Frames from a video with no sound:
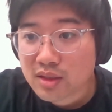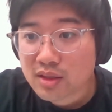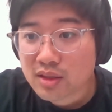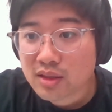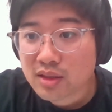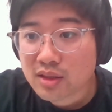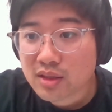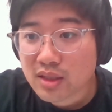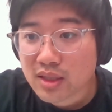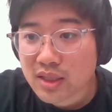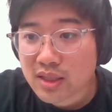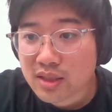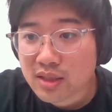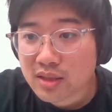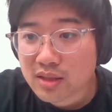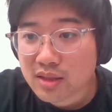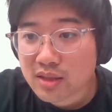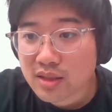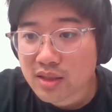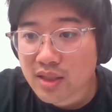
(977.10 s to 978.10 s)
that,
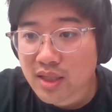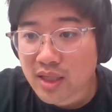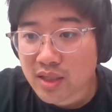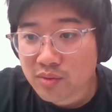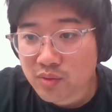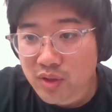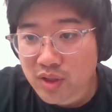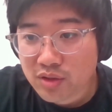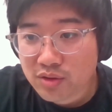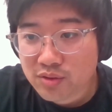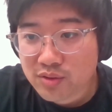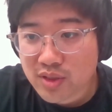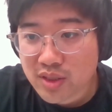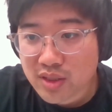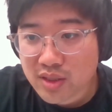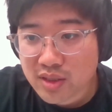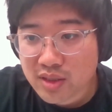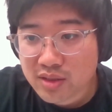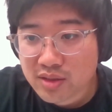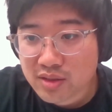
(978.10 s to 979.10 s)
can we use
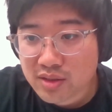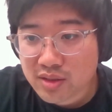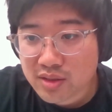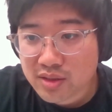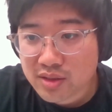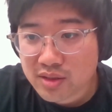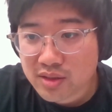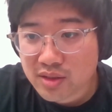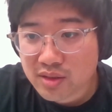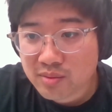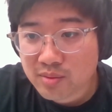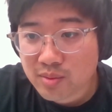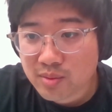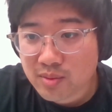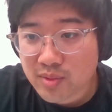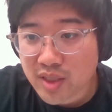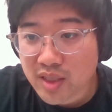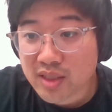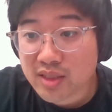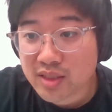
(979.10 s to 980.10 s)
Ignition
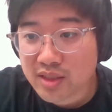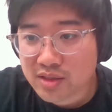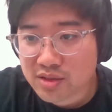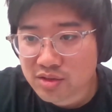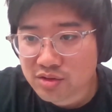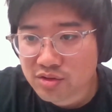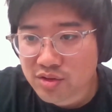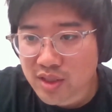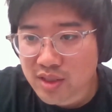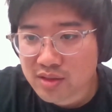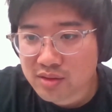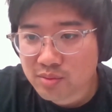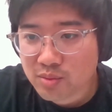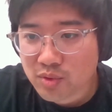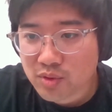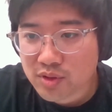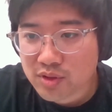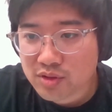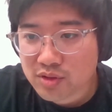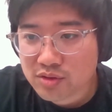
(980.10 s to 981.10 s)

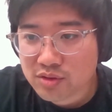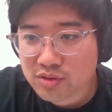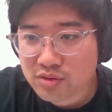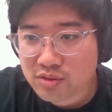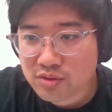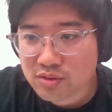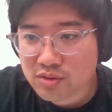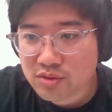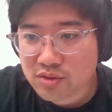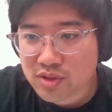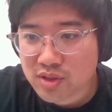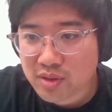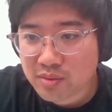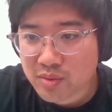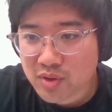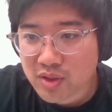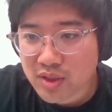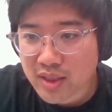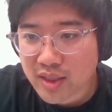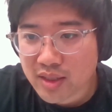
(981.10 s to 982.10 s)
Transport to
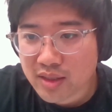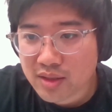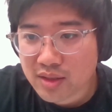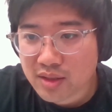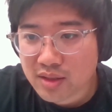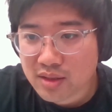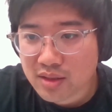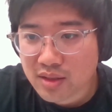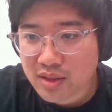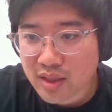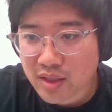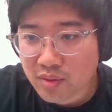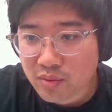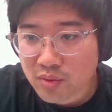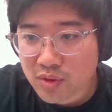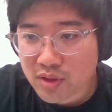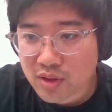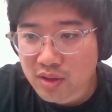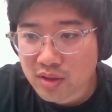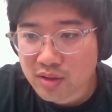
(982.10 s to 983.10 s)
simulate the
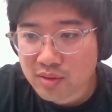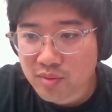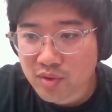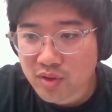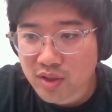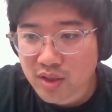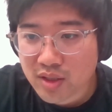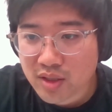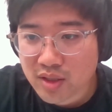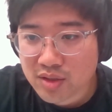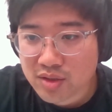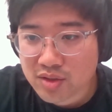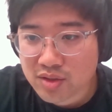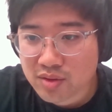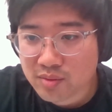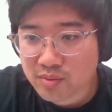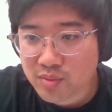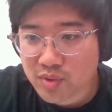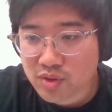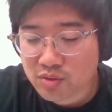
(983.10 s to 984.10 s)
network
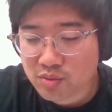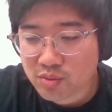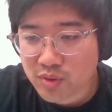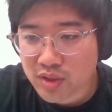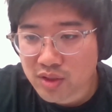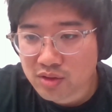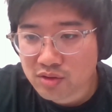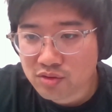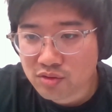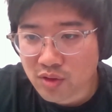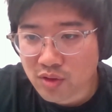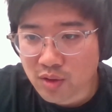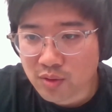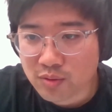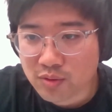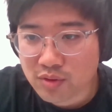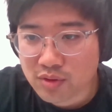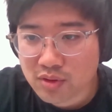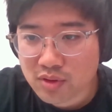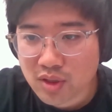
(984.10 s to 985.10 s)
communication between
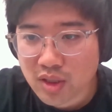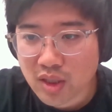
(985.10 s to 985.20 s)
drones?